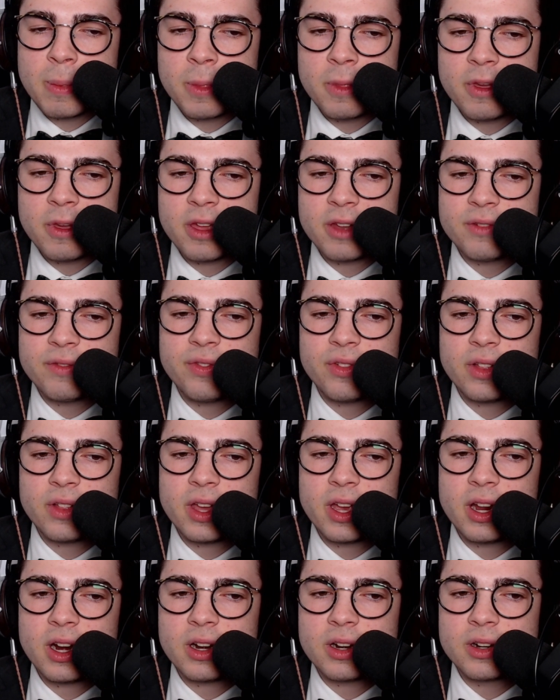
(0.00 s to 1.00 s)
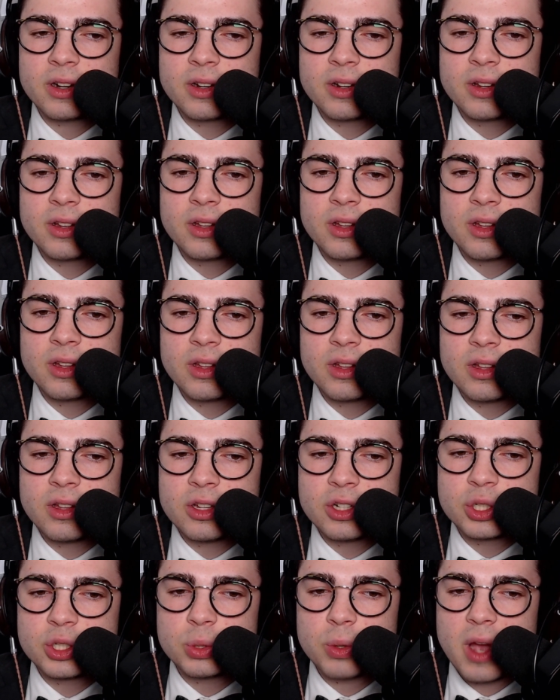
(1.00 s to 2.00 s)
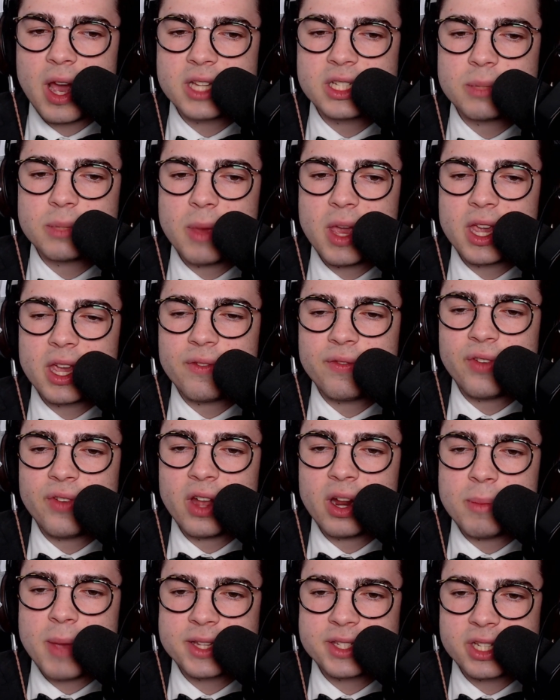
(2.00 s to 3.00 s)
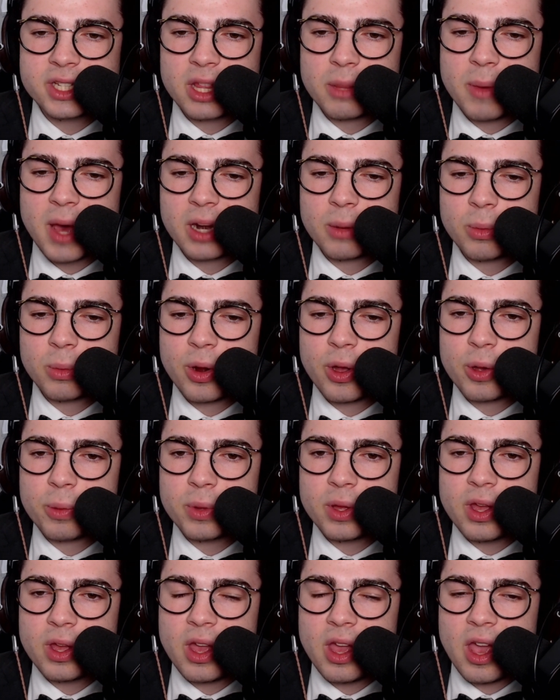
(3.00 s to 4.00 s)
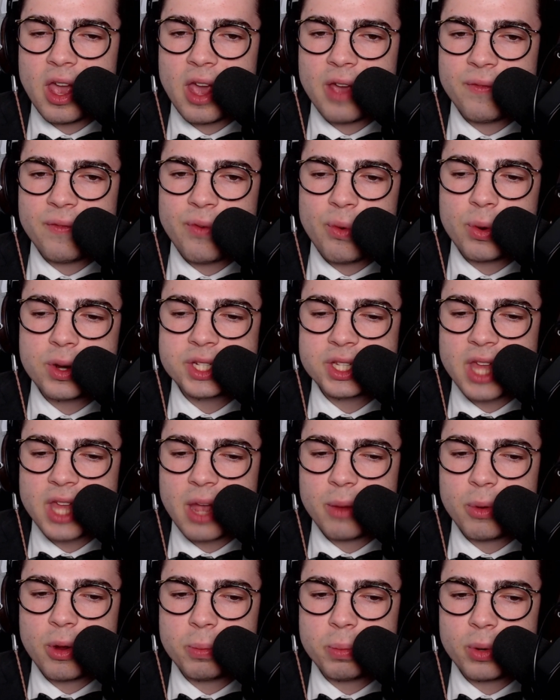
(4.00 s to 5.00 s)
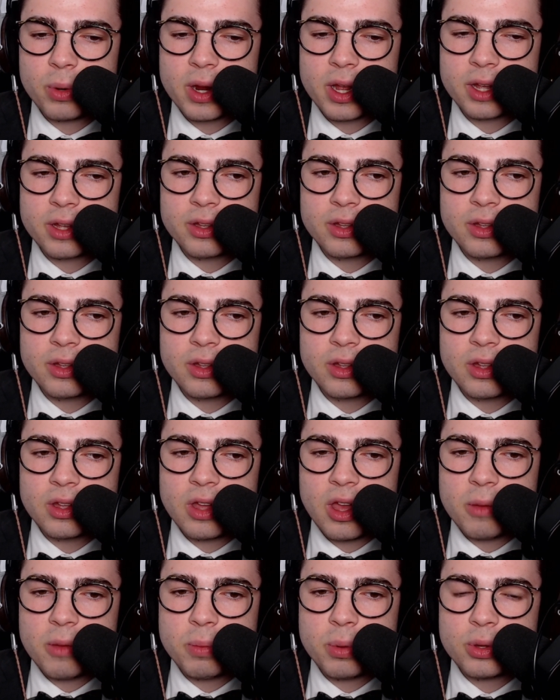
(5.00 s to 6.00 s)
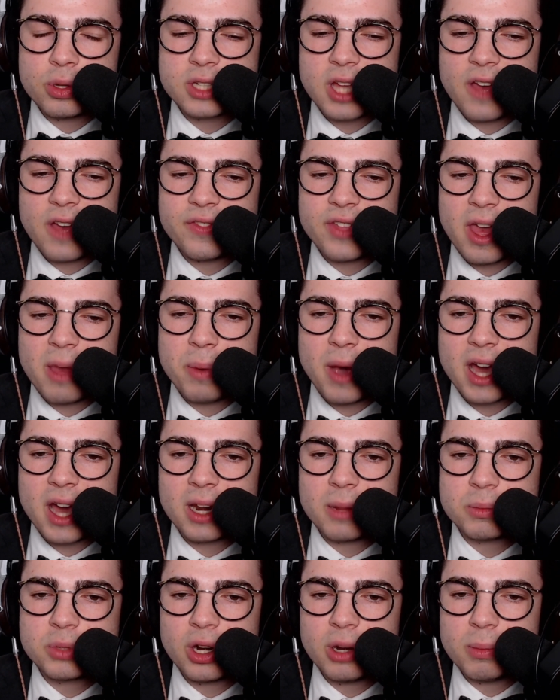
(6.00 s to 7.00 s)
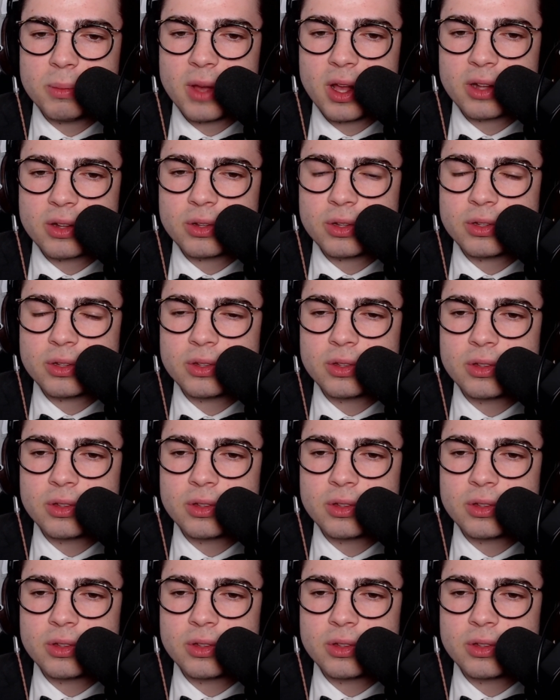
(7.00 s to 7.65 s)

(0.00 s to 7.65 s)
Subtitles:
And Flair tries to make it, and Flair makes it to the bottom rope. And forcing that rope break. Pulls off that bottom turnbuckle.